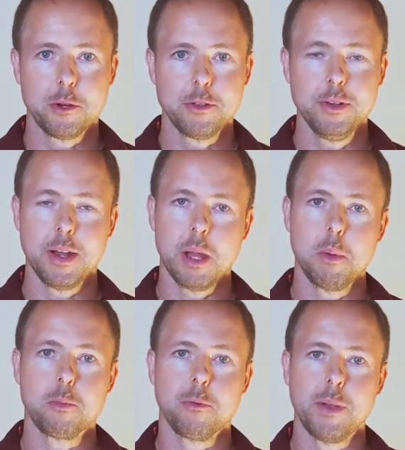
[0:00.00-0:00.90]
Pearson and I'm
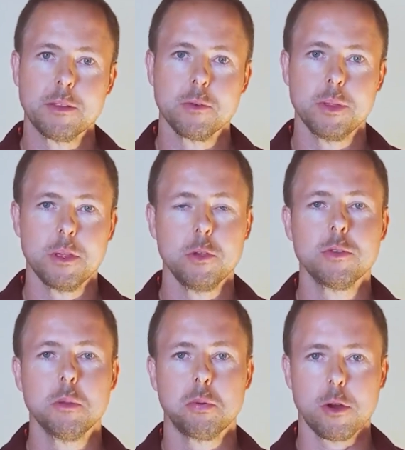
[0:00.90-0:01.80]
a professor in the
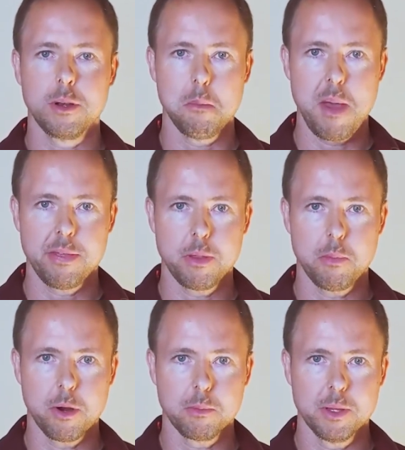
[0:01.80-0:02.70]
UC Berkeley Math
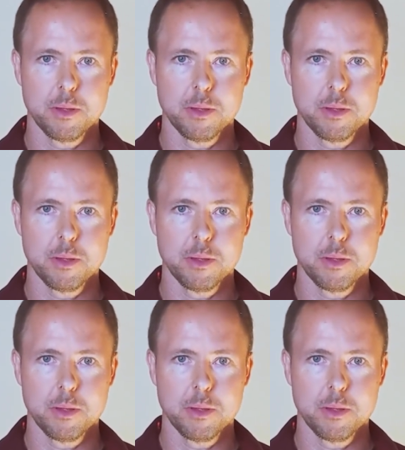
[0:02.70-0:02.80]
Department.